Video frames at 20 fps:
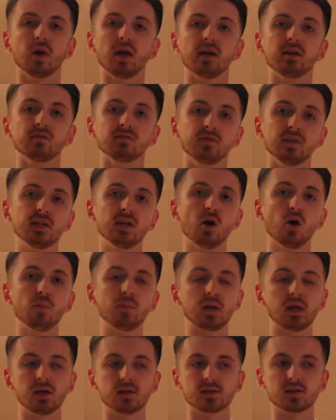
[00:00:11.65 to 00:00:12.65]
a video
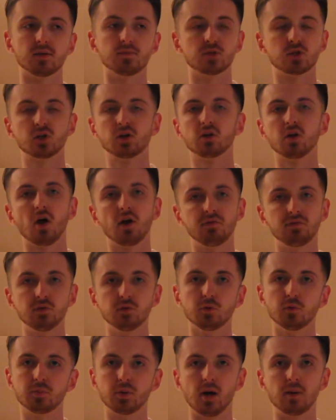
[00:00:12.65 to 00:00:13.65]
because I'm sure a lot of you
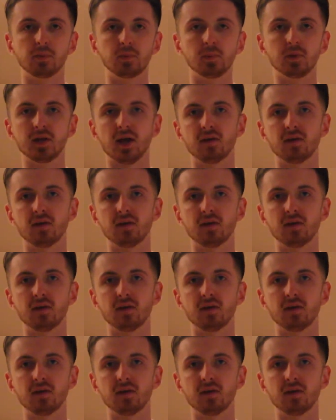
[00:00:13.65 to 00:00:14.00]
will probably